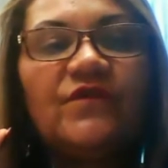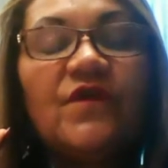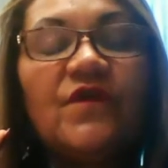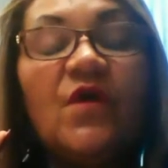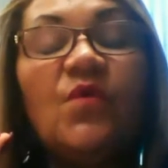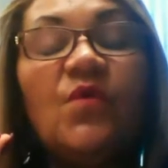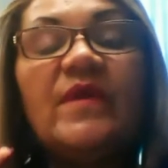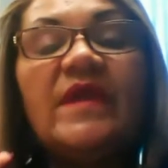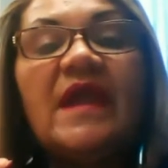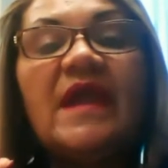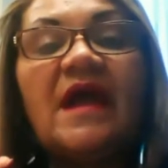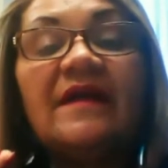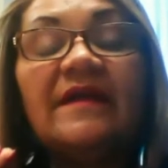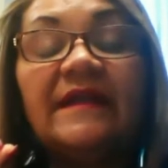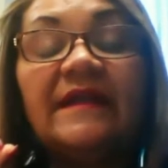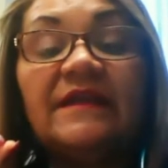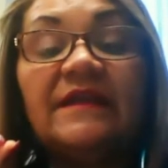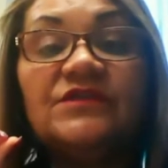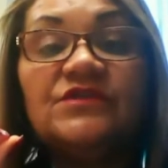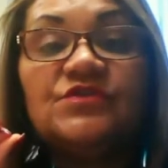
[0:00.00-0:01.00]

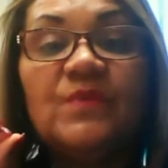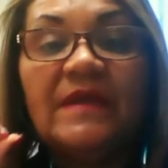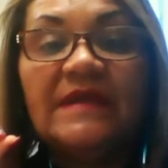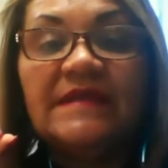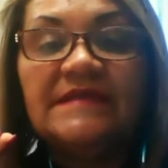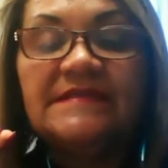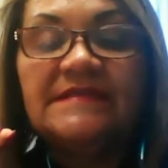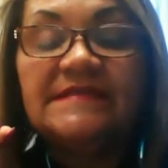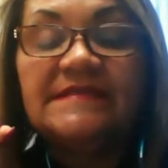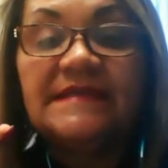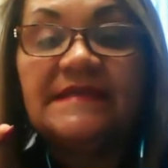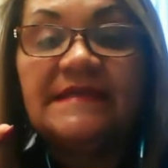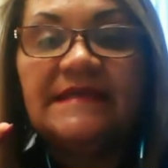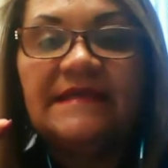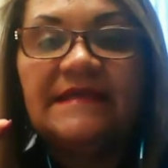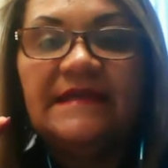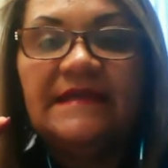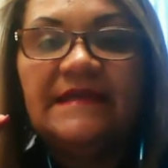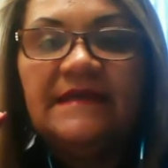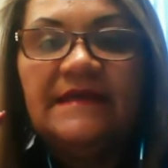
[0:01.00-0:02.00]
OER in
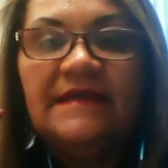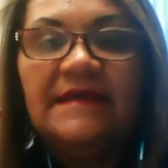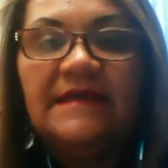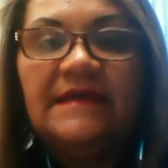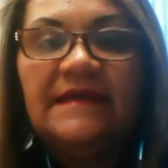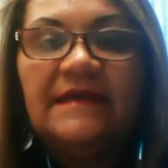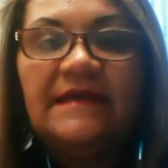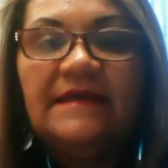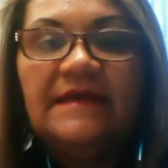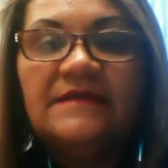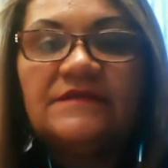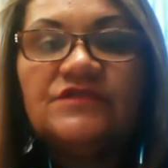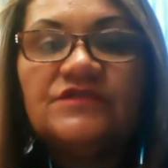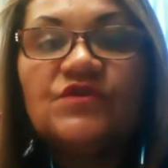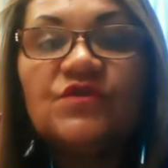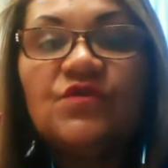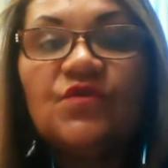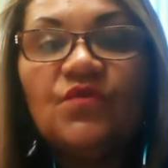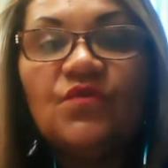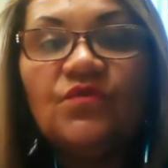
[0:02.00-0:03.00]
20
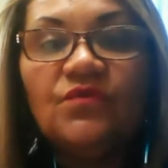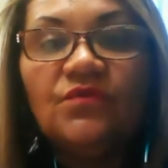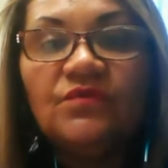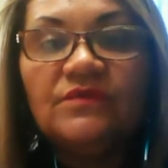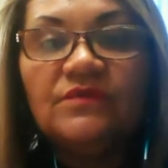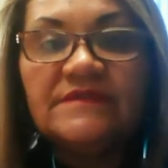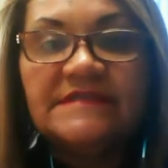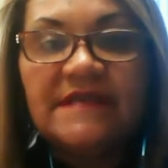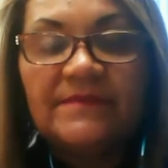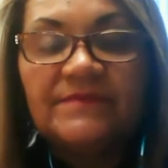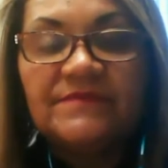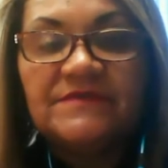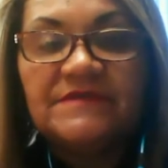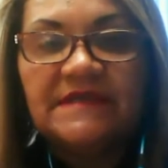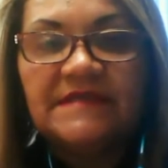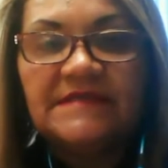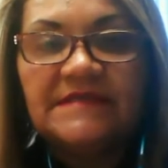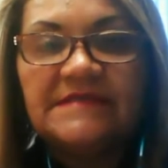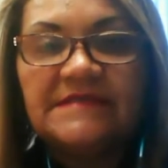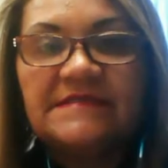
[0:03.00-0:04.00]
school
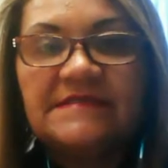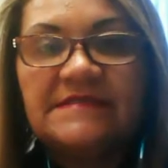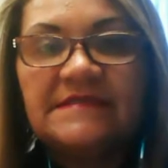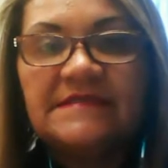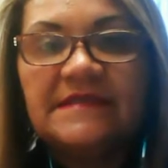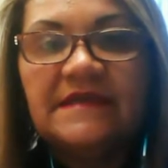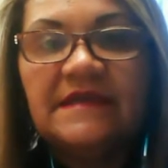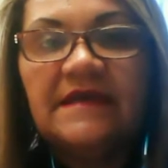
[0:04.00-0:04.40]
subjects